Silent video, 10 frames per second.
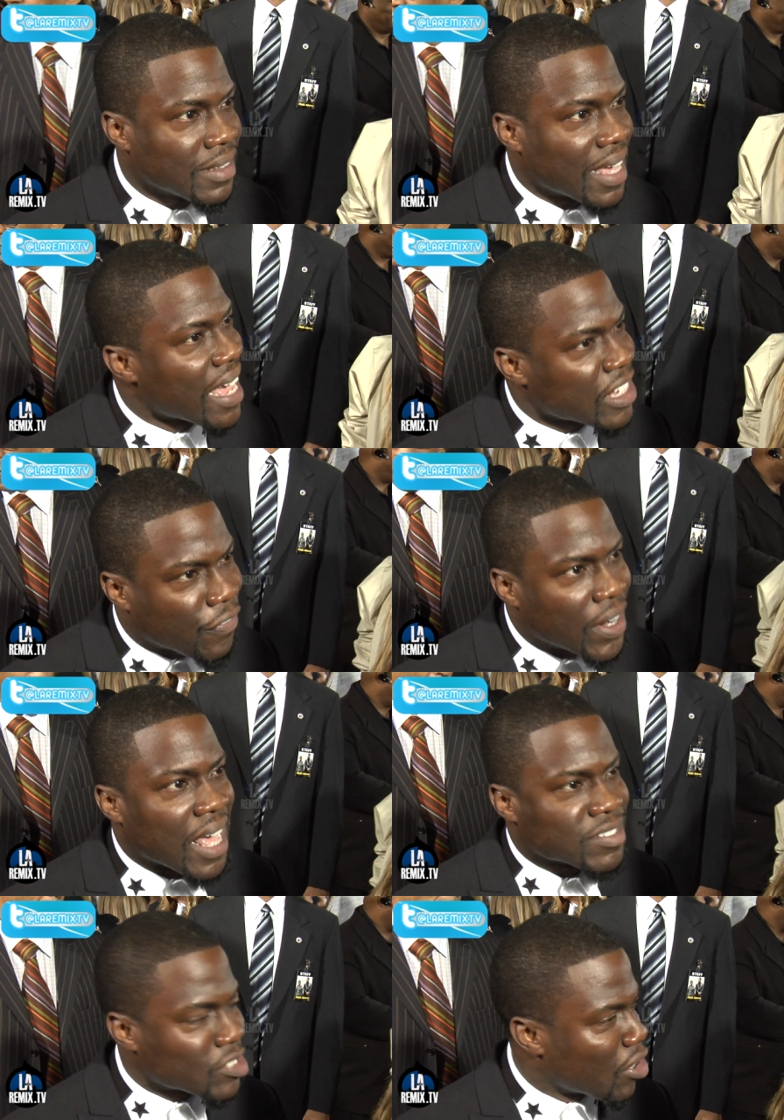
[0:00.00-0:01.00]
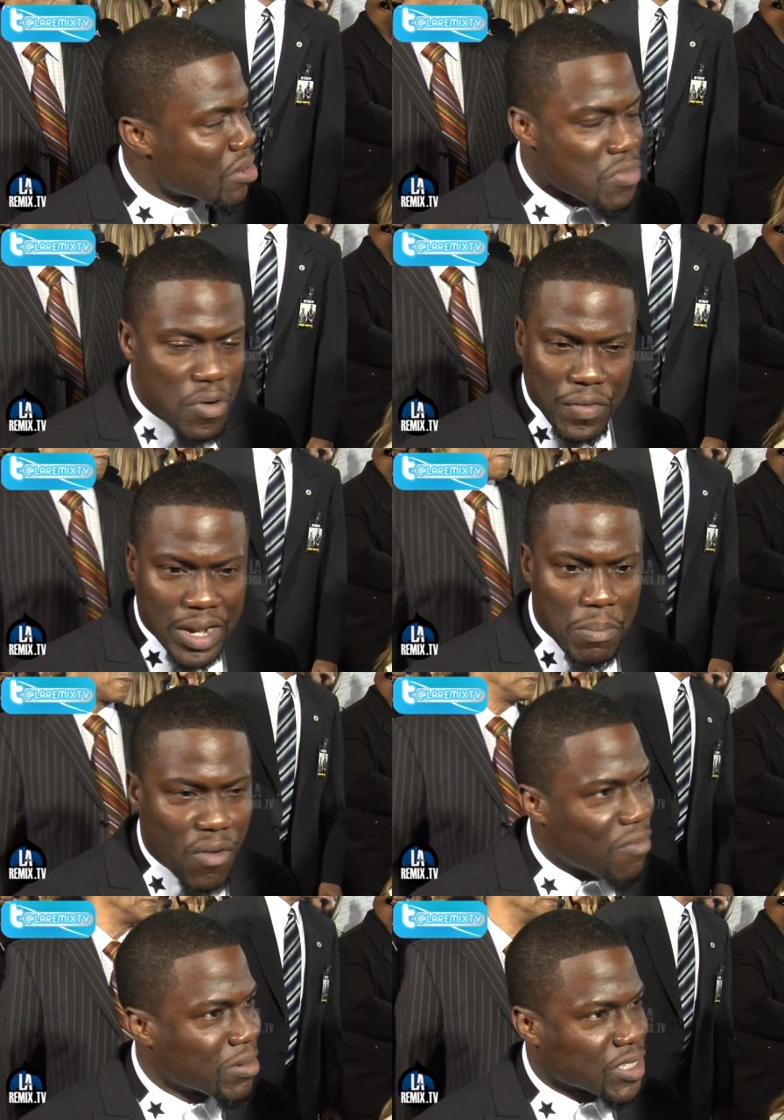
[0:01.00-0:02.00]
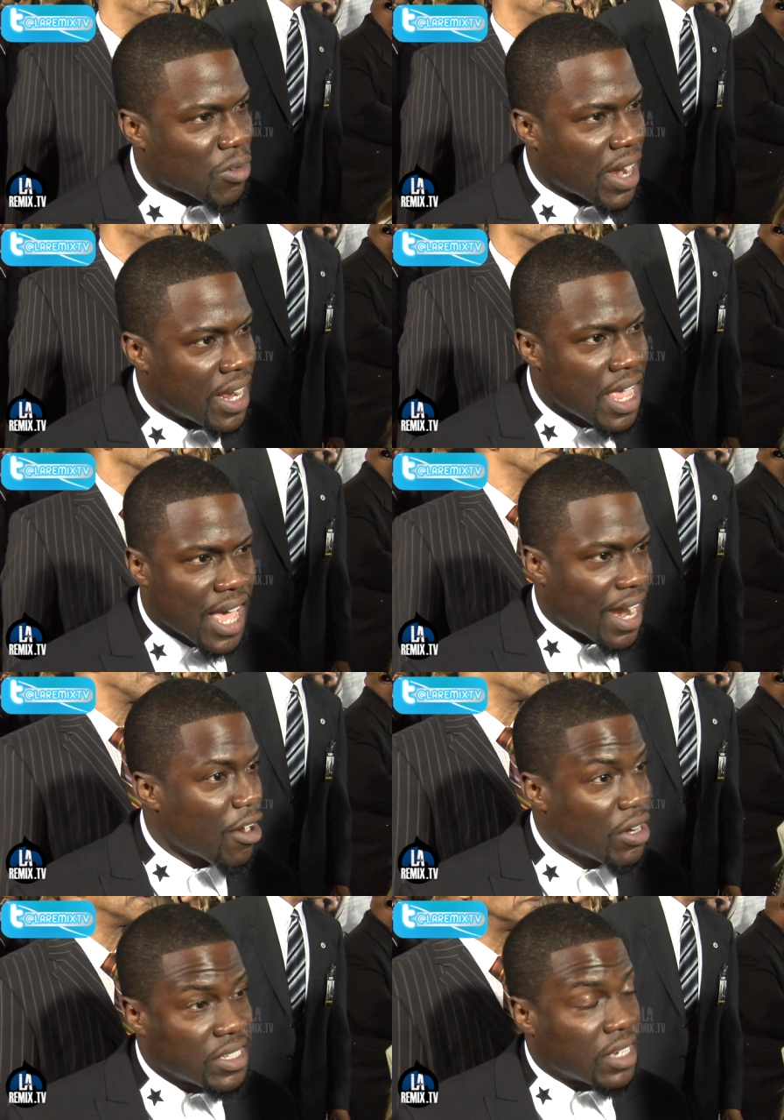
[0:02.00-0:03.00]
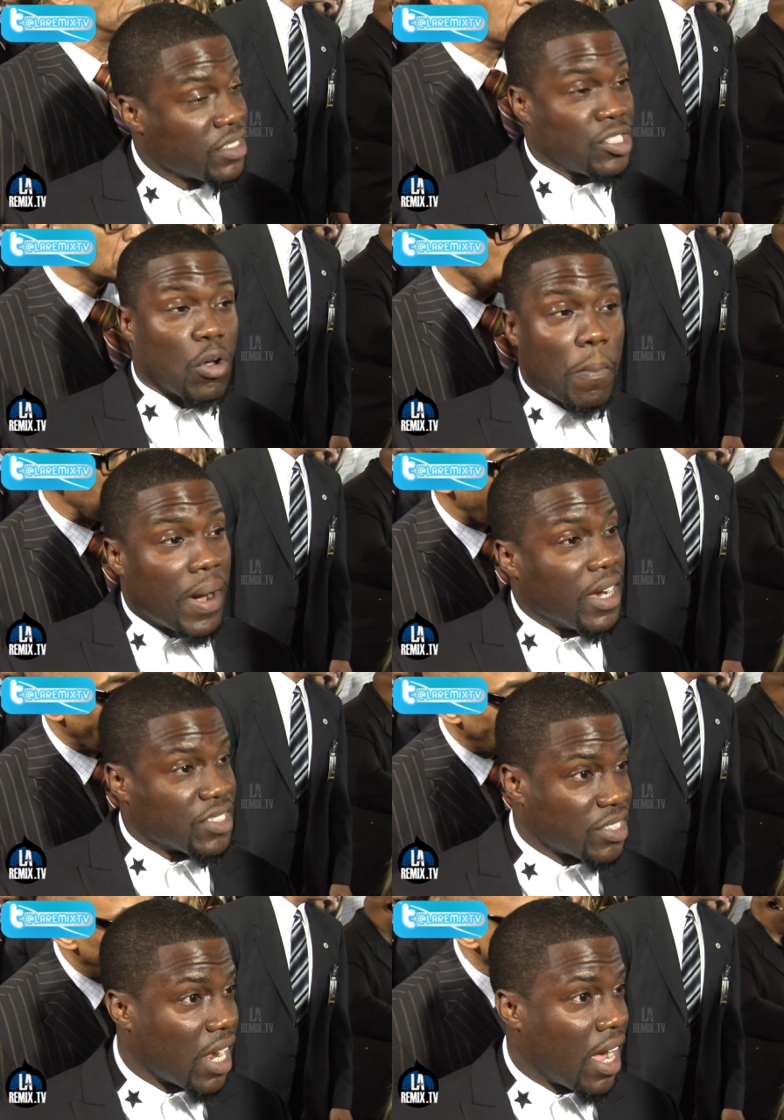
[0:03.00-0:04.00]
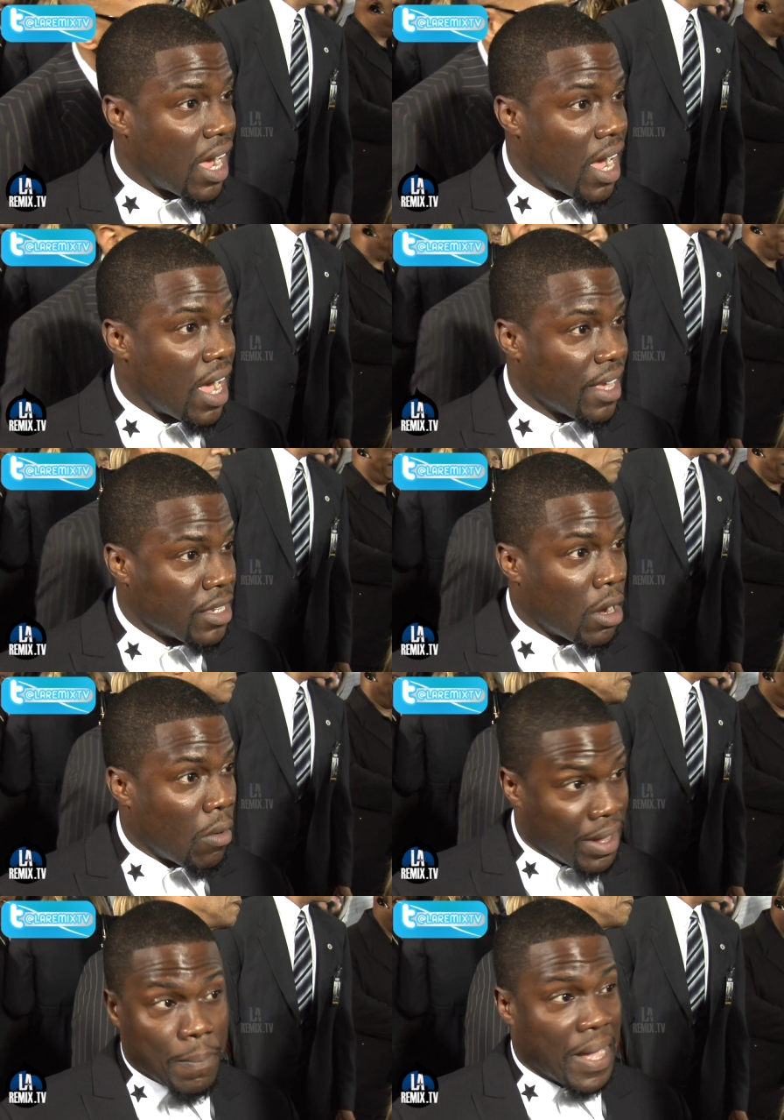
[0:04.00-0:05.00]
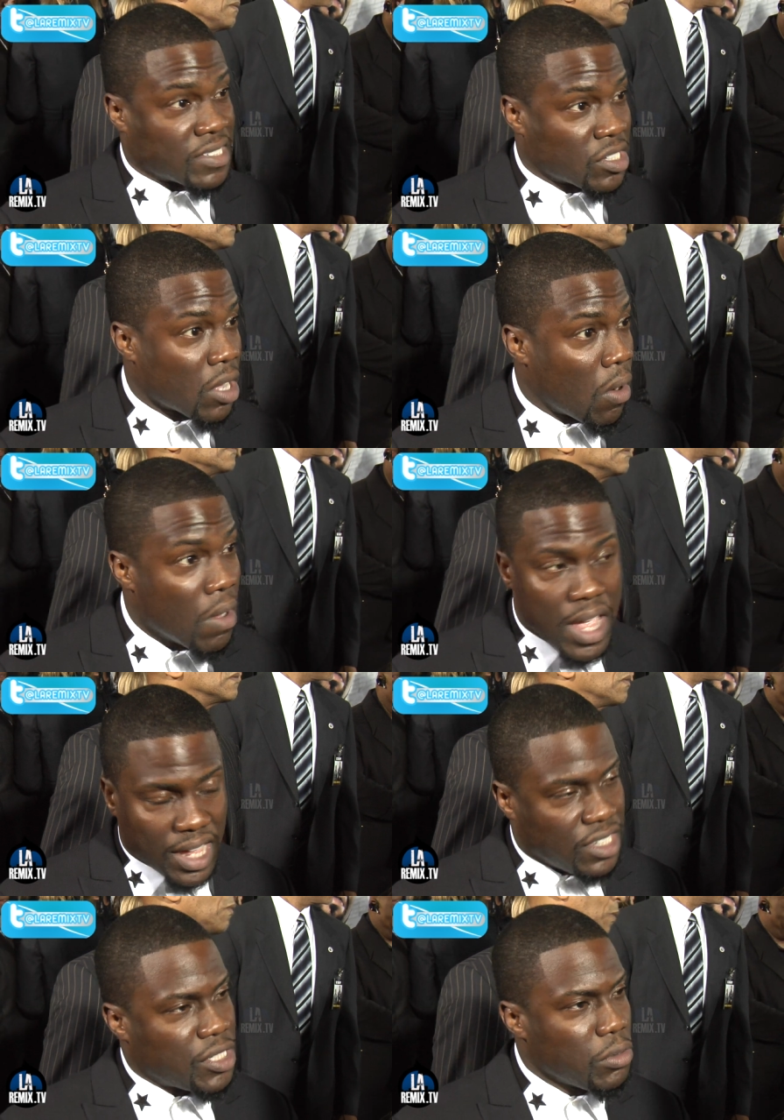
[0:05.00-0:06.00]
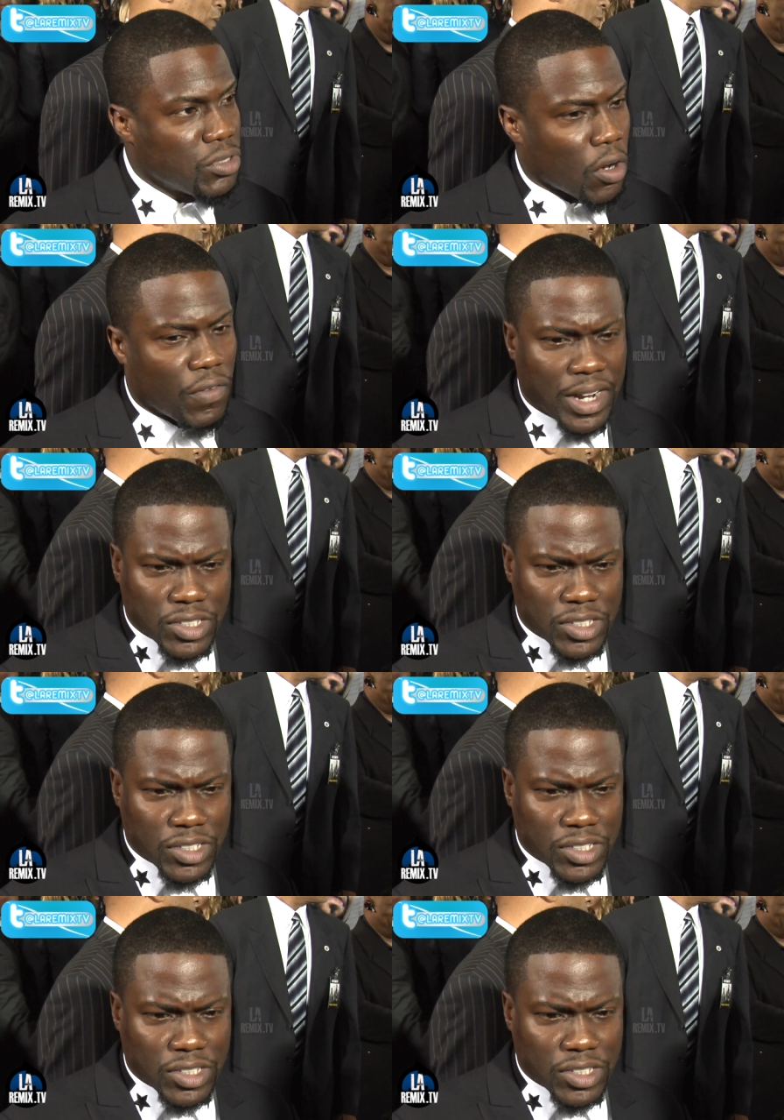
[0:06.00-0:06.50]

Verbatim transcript: That guy's funny. I saw the movie. The movie was great, and I heard he done so much, uh, you know, in Mexico, and he's huge over there.